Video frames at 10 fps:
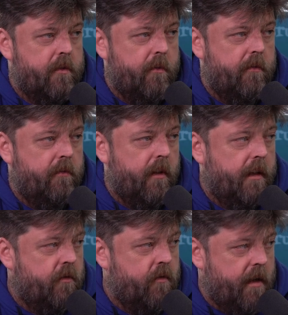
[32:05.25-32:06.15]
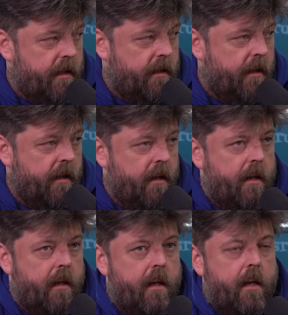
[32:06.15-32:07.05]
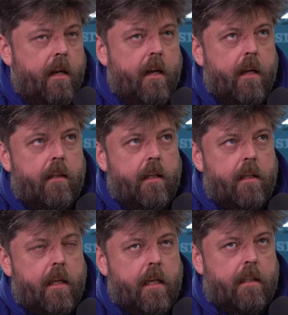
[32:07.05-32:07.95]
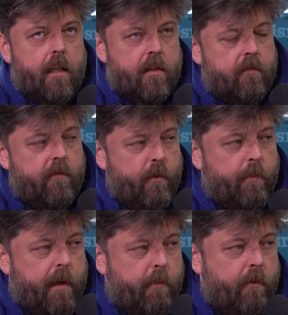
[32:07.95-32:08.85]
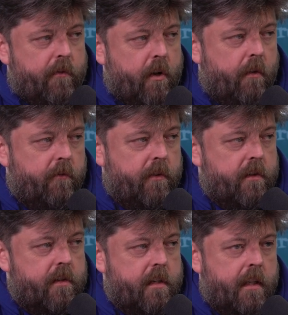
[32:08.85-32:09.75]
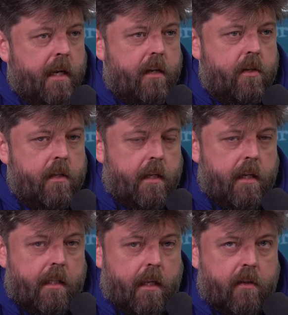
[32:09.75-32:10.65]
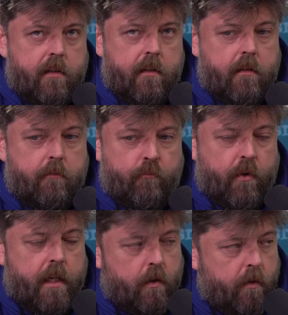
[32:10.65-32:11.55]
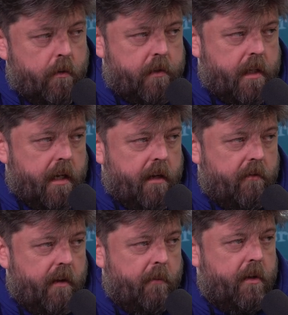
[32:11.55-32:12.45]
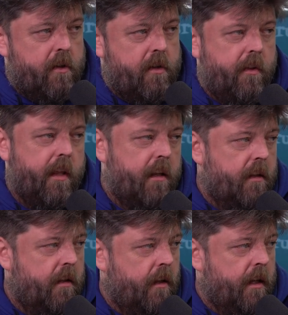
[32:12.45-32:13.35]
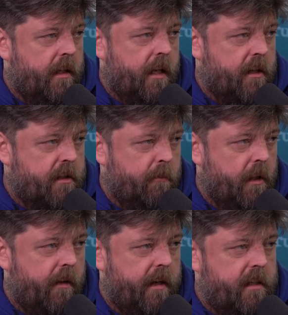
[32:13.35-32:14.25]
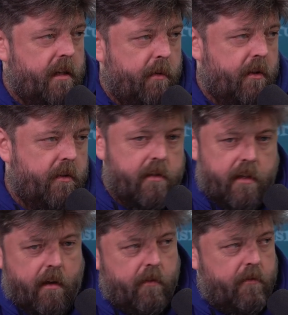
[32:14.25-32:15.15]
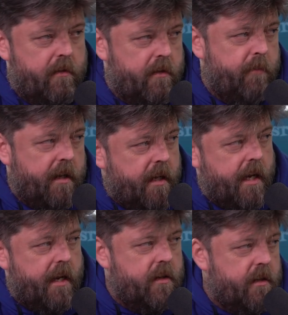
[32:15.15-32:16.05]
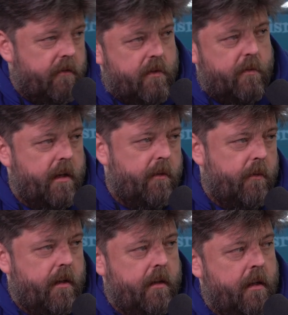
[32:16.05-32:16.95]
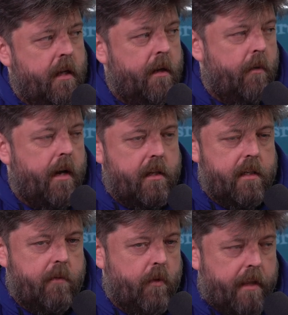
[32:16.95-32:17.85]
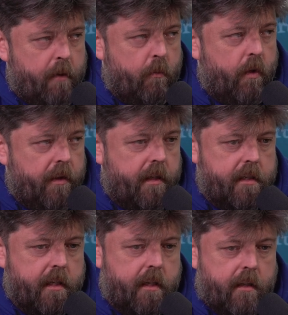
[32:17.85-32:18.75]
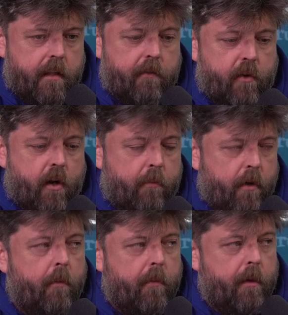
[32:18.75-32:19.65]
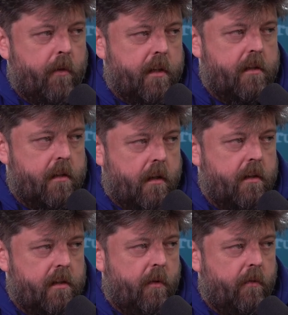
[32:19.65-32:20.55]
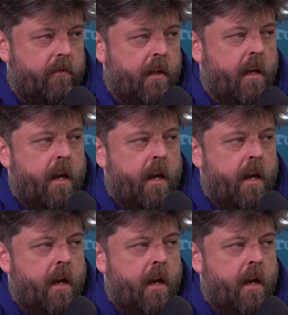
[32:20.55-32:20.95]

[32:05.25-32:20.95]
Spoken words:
sort of like trading. It doesn't fill people with confidence, and actually it doesn't breed loyalty either, because you think that like the customer likes it because, you know, just a bit of cash, give us 20 quid. Well, actually what they want is that they've got a problem, they want it solved.